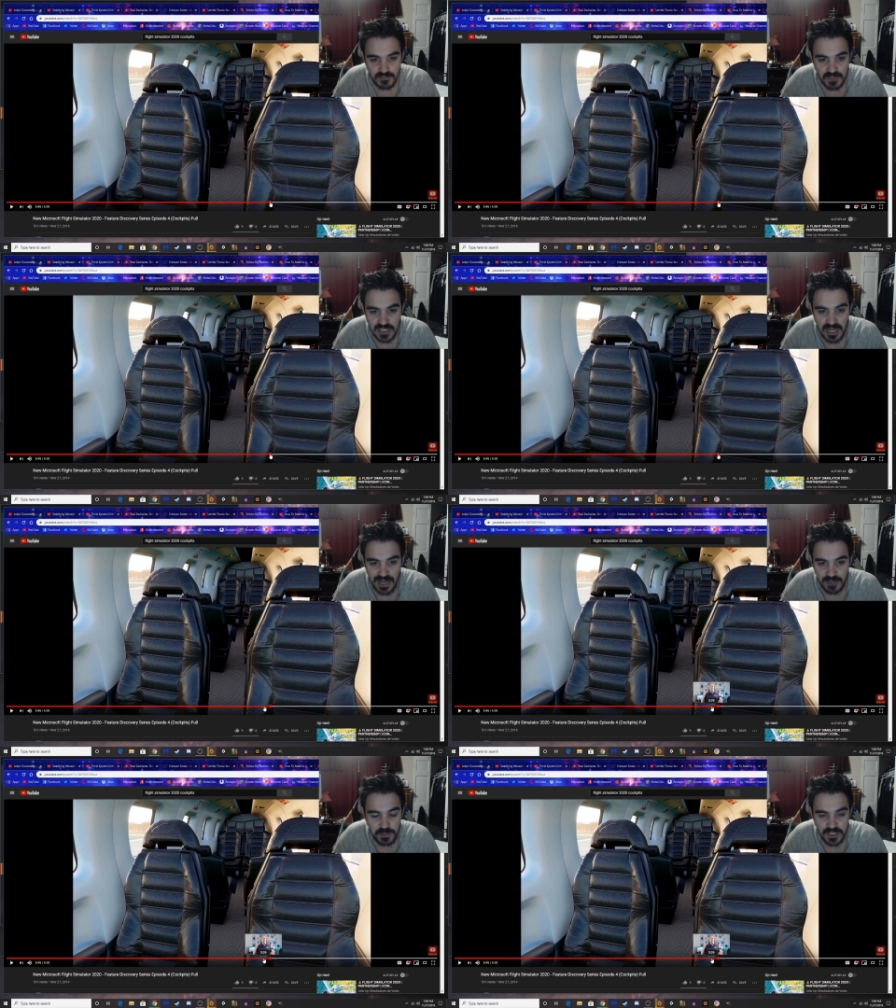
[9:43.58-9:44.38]

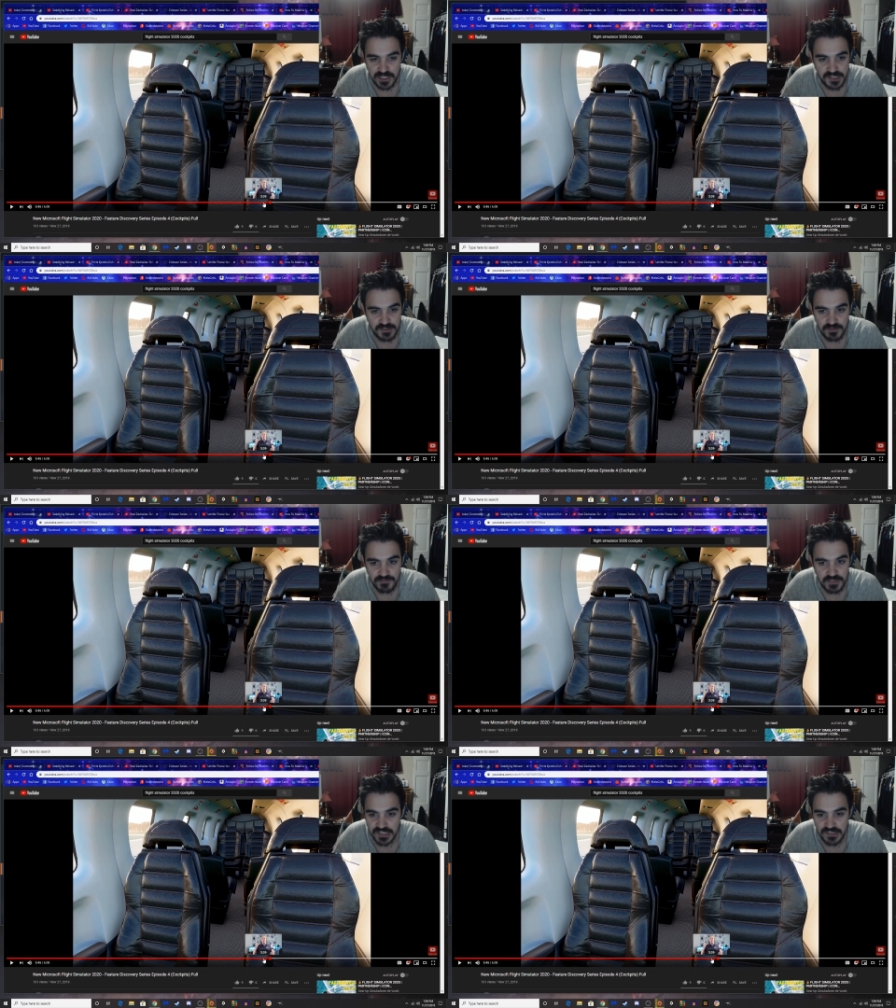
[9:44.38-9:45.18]
cockpits
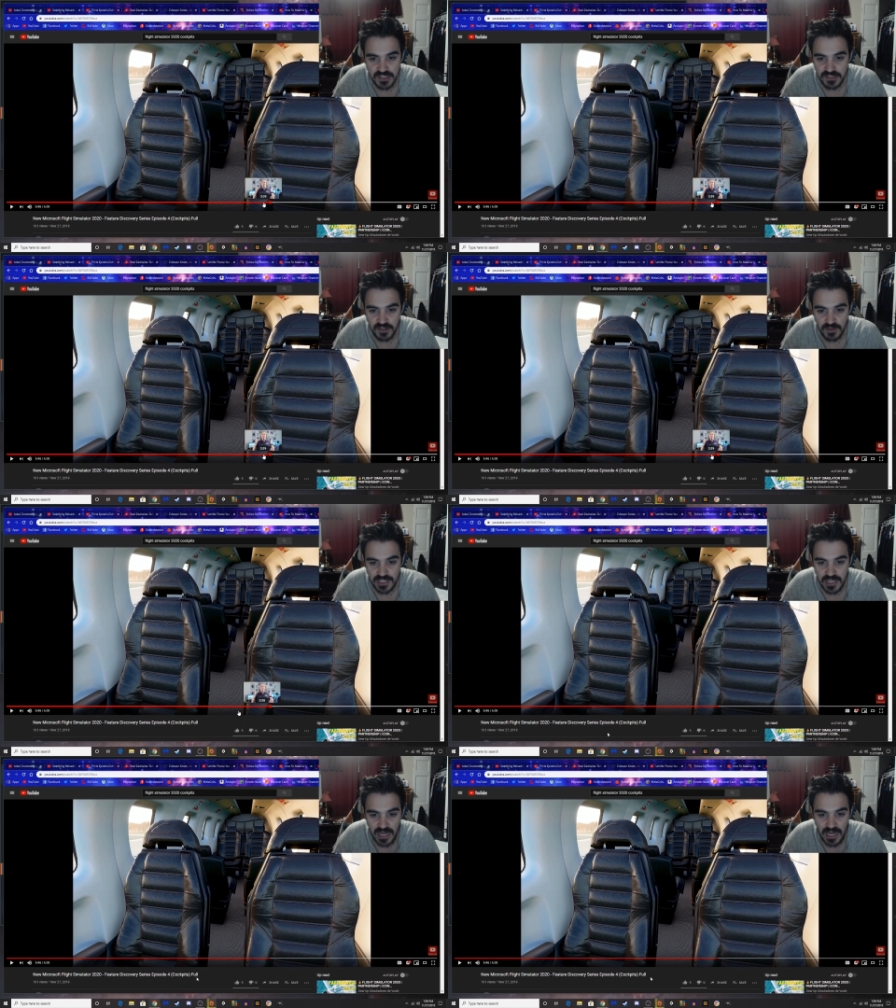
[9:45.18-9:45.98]
this detailed.
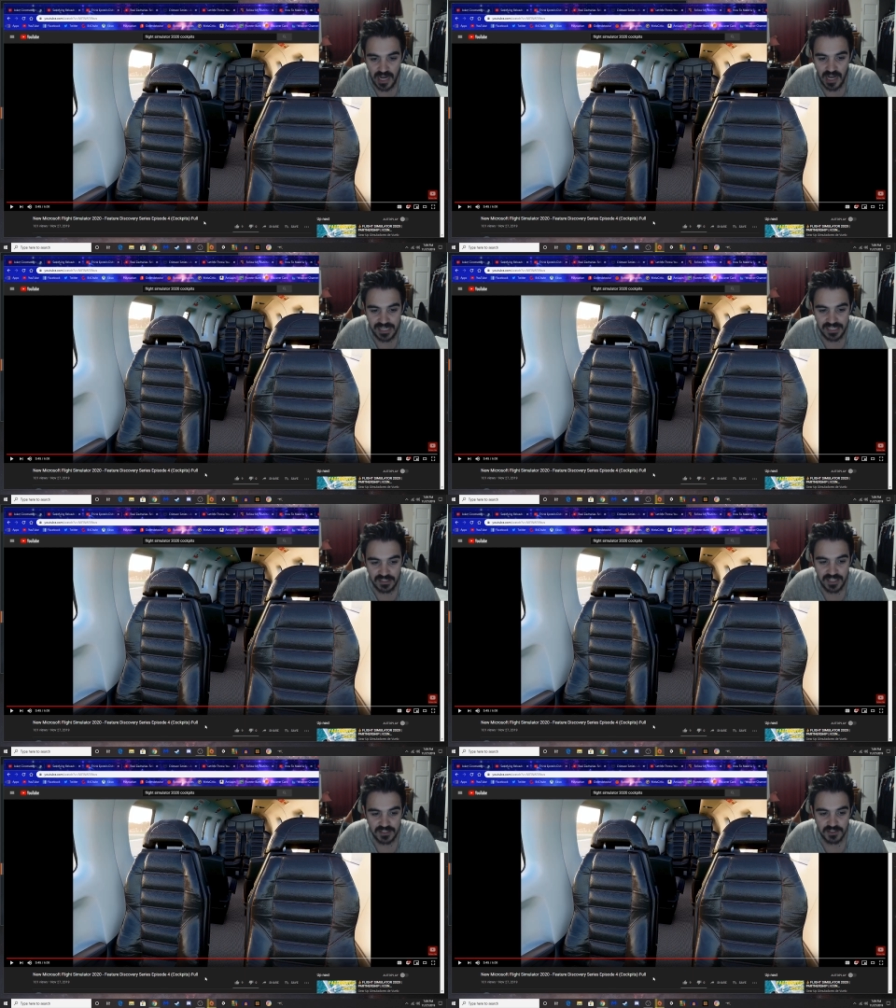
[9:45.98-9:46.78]
Like I can
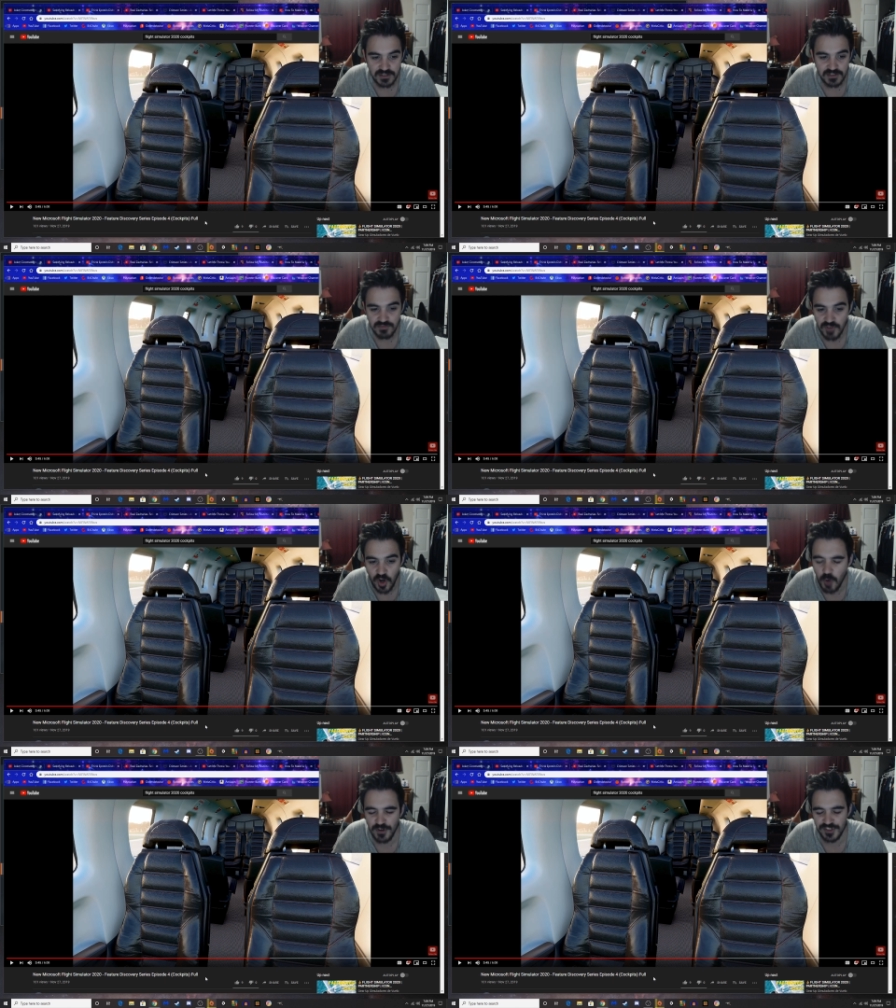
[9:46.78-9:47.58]
like
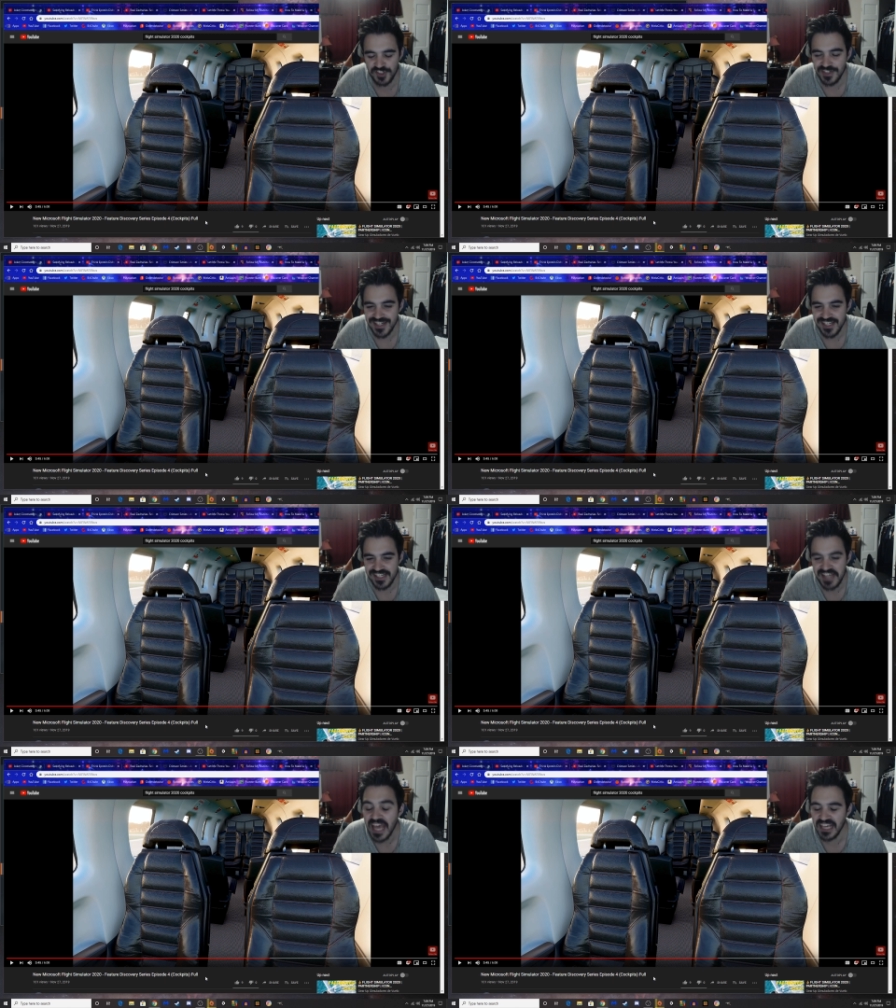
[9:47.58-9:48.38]
almost
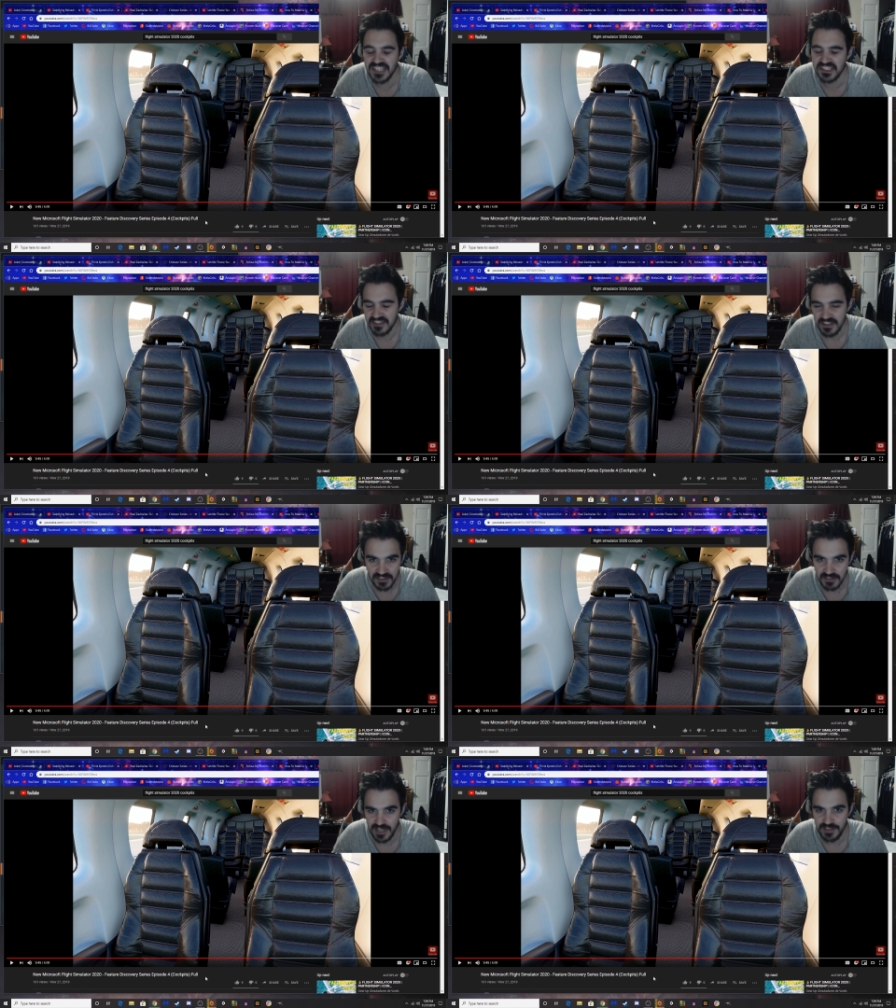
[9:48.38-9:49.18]
taste
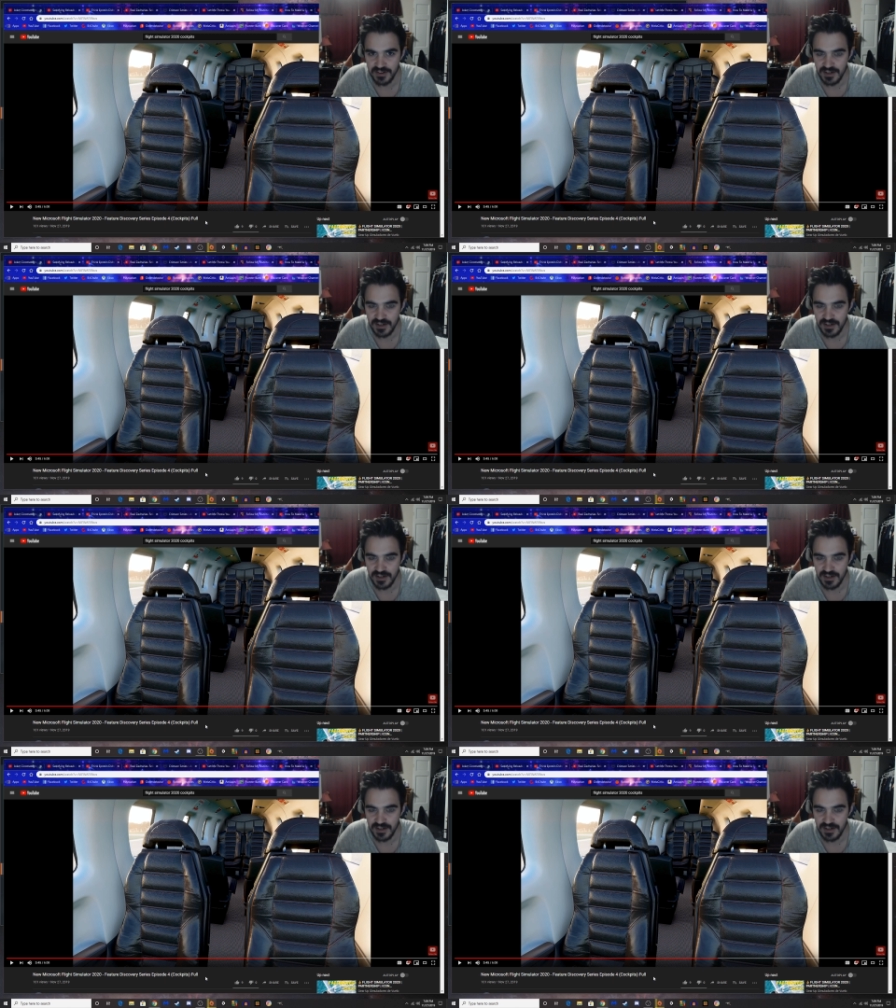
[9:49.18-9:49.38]
the leather.